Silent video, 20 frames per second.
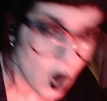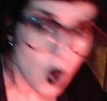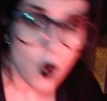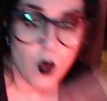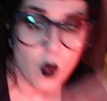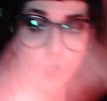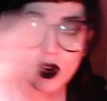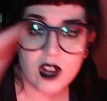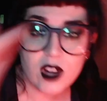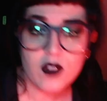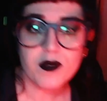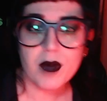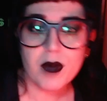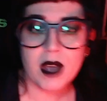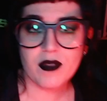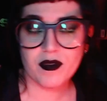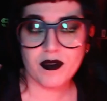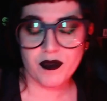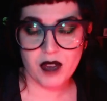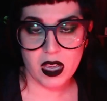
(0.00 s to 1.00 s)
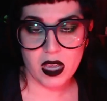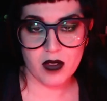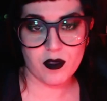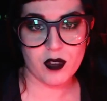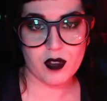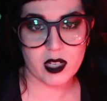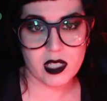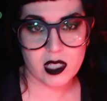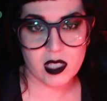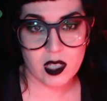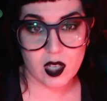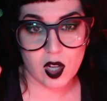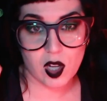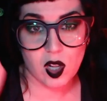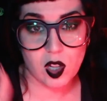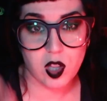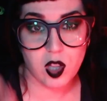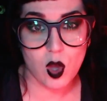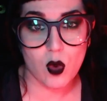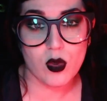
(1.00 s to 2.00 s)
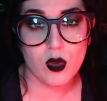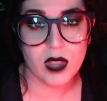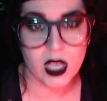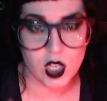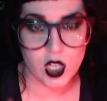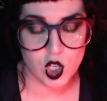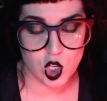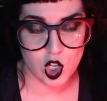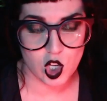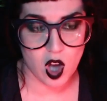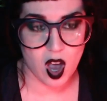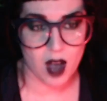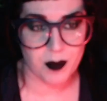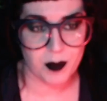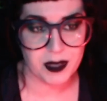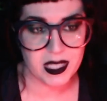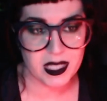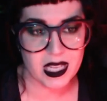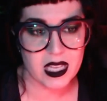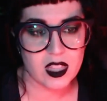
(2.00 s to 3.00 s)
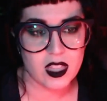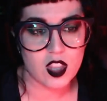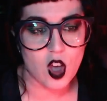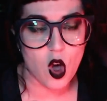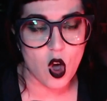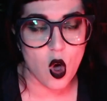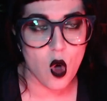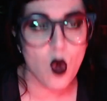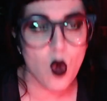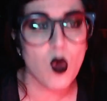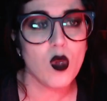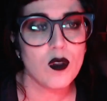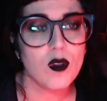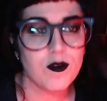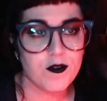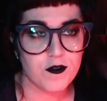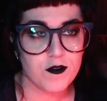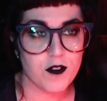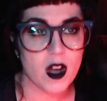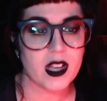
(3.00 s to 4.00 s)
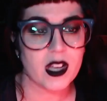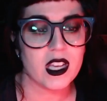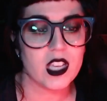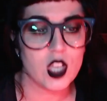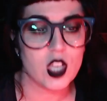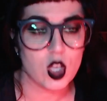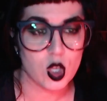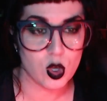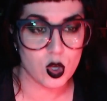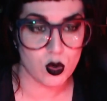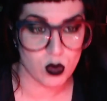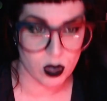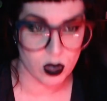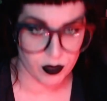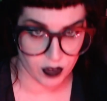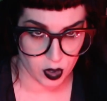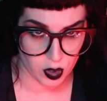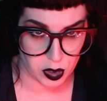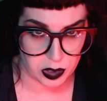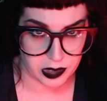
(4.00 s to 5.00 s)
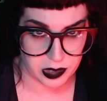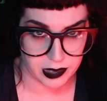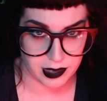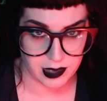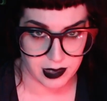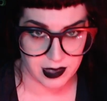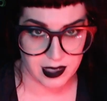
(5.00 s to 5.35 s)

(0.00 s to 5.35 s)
One of my favorite clothing shops in the whole fucking universe